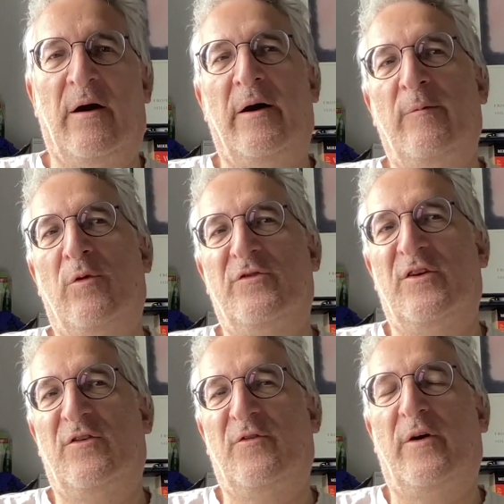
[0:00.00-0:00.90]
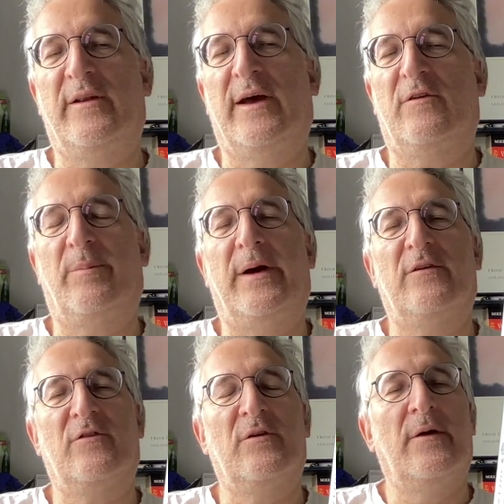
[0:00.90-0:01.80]
I wanted to find out
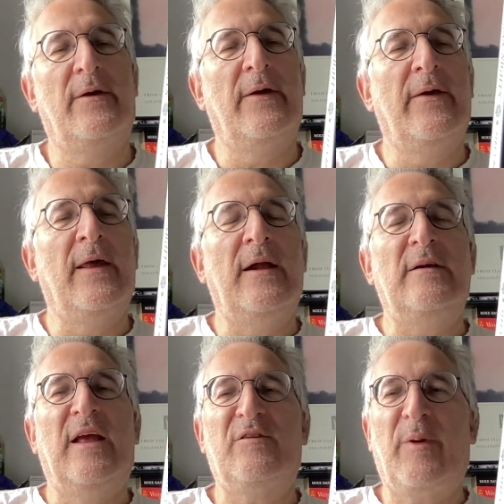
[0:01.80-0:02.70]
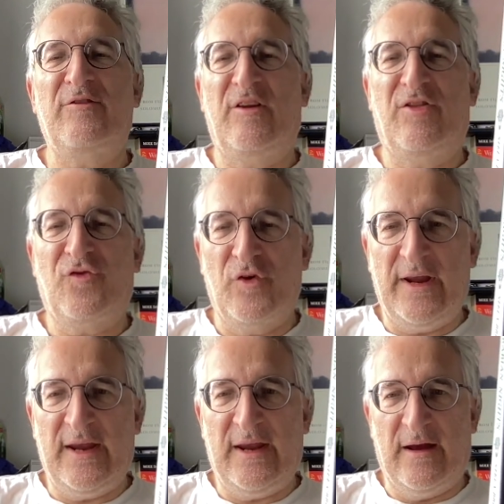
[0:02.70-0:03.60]
about. It's basically
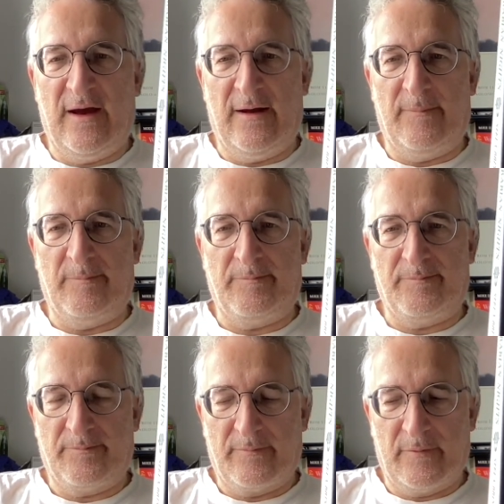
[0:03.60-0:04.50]
three um,